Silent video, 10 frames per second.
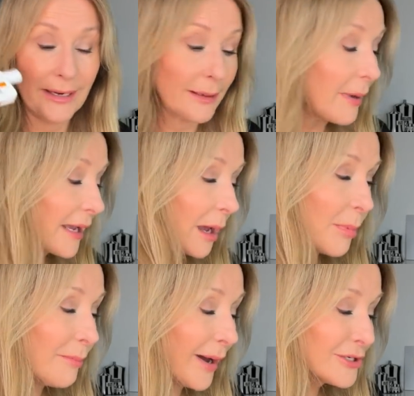under makeup,
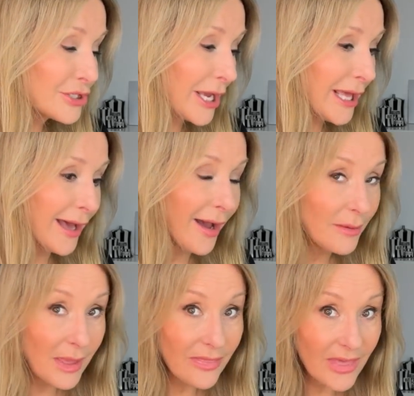and by shaker, I
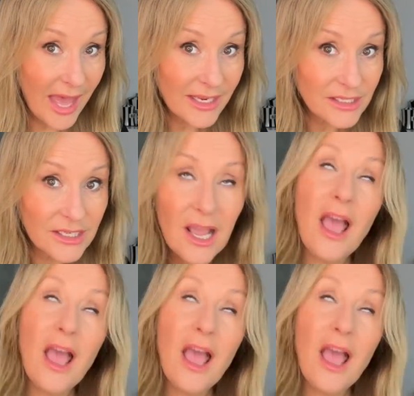mean that.